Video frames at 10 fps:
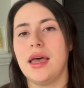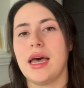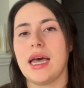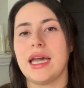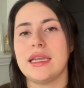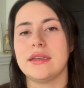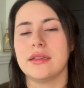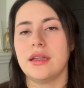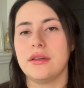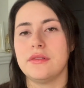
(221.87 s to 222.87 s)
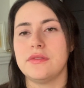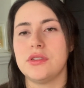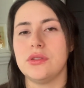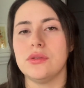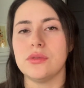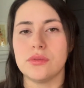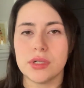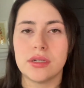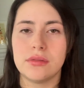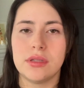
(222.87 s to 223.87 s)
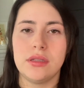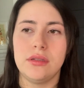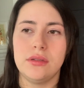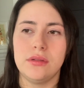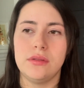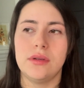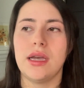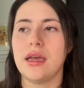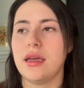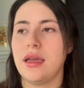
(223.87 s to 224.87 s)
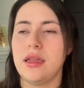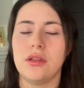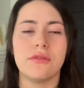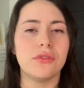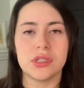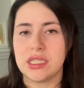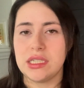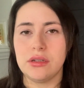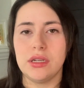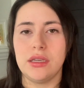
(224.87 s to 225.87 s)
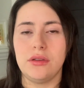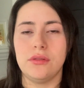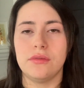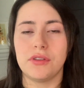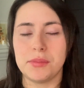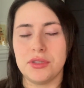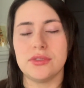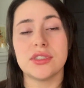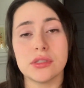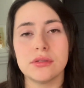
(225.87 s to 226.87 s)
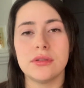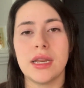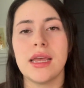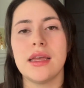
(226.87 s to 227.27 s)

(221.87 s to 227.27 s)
I'd love to work with you. I look forward to hearing from you soon.